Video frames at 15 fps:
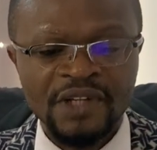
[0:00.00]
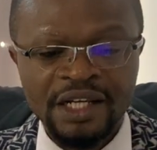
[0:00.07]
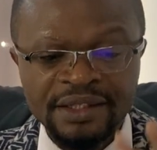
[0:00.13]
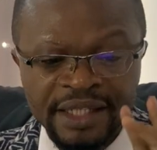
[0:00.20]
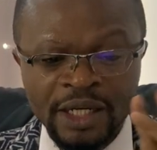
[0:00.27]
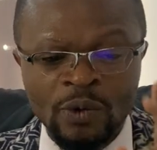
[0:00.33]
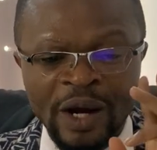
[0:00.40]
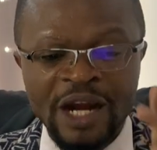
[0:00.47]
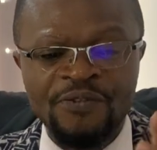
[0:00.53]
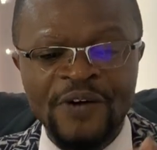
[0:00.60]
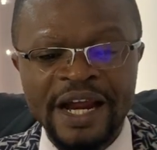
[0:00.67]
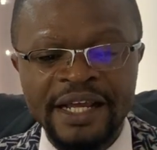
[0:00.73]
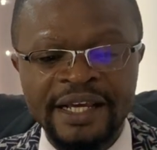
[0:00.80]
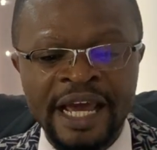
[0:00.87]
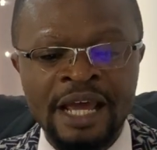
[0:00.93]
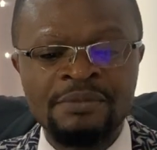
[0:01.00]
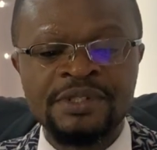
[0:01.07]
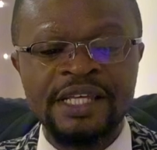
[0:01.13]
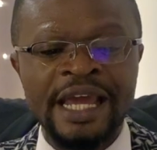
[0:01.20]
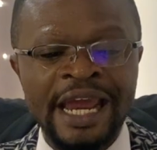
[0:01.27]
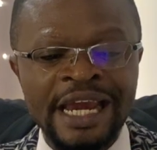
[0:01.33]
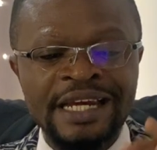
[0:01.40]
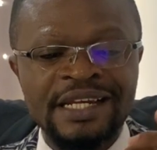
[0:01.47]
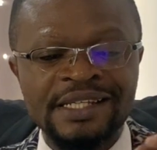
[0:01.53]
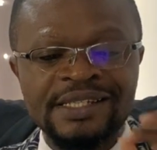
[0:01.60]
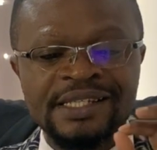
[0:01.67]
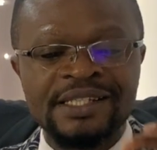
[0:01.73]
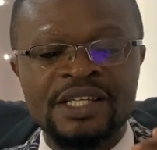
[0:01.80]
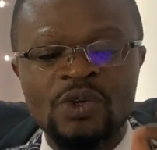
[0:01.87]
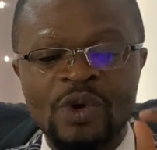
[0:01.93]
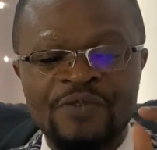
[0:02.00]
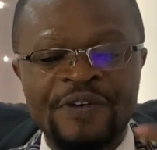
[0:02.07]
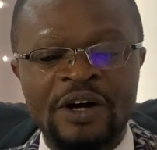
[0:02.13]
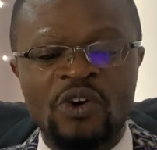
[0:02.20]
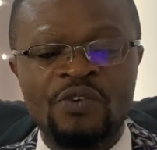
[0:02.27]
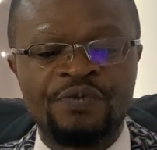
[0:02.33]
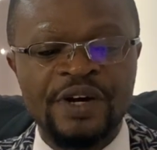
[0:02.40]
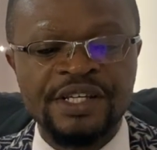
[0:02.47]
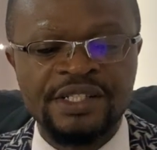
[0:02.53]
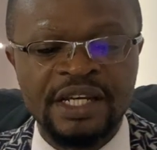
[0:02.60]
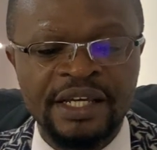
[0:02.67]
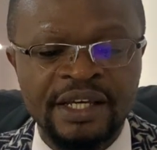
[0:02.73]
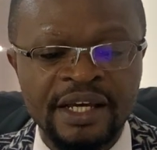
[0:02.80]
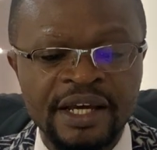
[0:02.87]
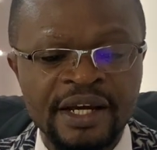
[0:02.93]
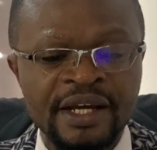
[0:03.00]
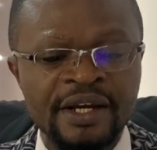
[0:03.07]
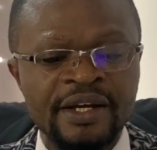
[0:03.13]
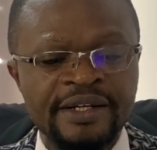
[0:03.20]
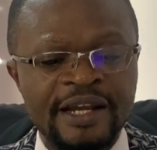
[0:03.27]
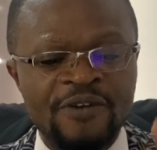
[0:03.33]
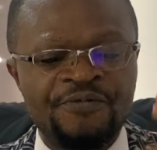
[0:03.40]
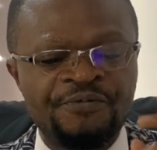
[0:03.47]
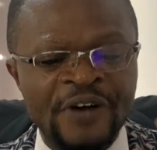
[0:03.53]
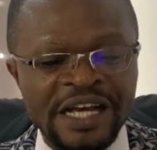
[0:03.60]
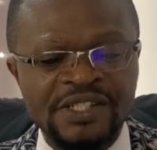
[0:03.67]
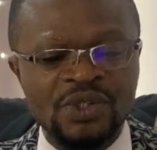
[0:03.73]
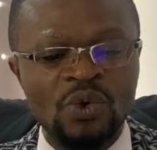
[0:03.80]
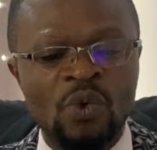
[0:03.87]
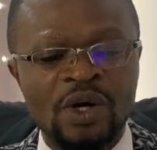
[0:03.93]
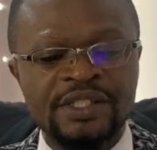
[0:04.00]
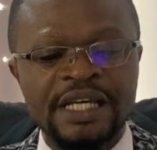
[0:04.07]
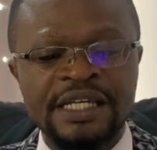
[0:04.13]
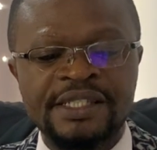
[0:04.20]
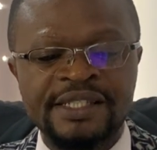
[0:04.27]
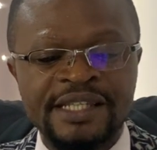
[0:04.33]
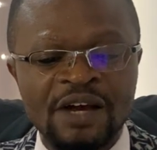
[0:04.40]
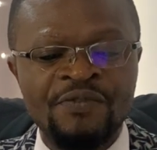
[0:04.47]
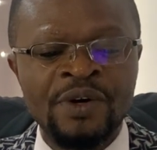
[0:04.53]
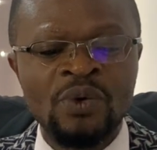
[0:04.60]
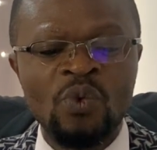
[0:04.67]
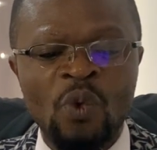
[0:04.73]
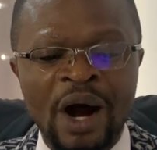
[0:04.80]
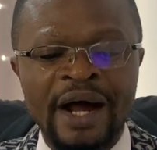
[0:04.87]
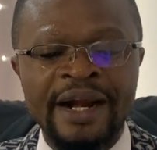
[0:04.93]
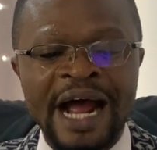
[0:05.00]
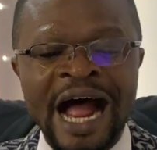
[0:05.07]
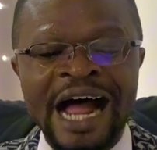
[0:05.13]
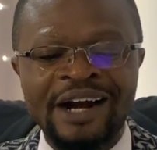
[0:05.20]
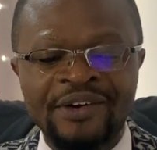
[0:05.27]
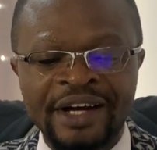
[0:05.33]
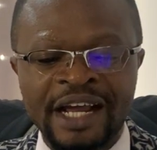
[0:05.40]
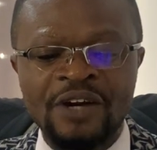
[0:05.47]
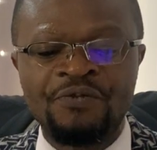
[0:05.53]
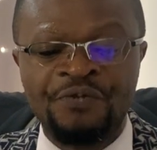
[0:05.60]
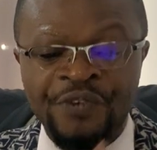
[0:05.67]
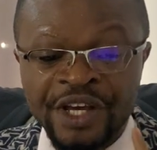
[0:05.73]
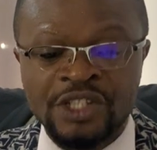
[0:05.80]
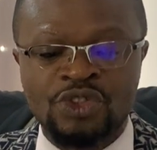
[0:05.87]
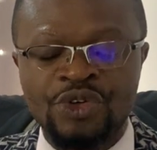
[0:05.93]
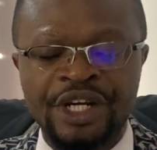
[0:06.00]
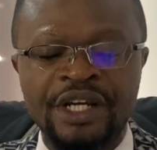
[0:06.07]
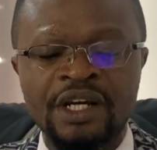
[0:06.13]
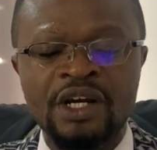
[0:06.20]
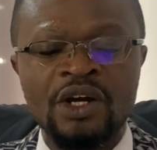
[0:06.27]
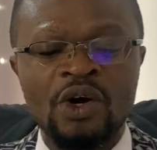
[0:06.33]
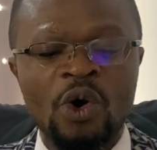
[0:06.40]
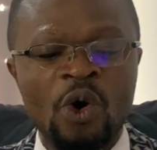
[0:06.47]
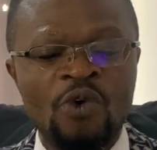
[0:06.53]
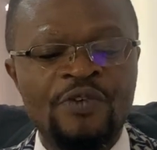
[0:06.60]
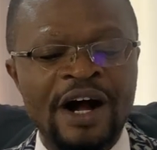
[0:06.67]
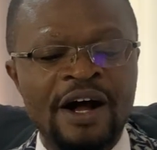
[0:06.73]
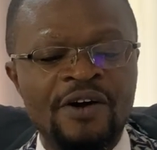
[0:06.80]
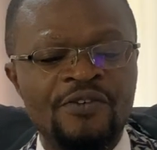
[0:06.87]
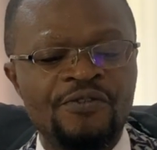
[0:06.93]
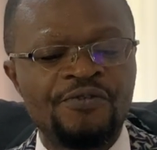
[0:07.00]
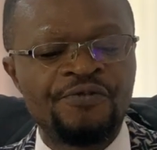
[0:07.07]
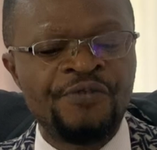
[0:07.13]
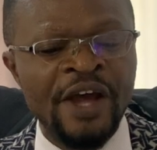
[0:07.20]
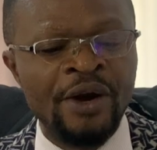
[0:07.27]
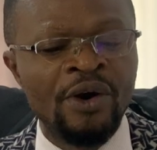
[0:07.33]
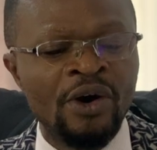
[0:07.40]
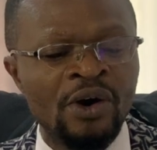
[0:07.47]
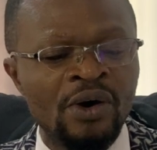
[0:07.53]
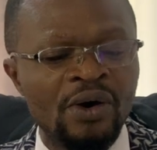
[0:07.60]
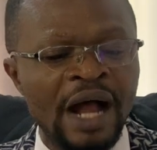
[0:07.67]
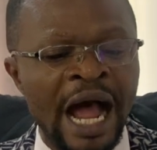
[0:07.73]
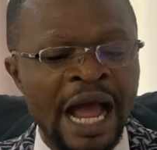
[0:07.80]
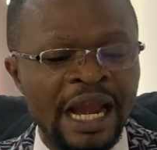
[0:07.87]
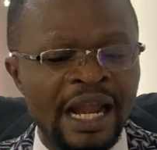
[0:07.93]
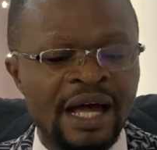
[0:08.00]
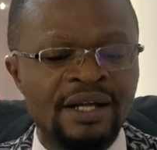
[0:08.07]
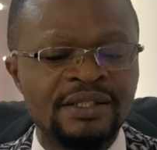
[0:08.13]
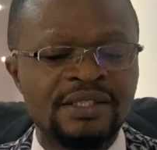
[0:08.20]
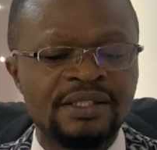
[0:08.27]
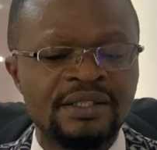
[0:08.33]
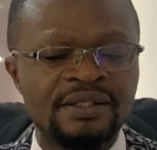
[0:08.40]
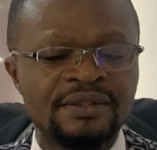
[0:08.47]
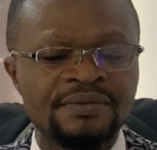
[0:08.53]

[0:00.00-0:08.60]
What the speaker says: 3 qualifying games in this season UEFA Conference League. The first was a 7-1 aggregate victory over Faroe Islands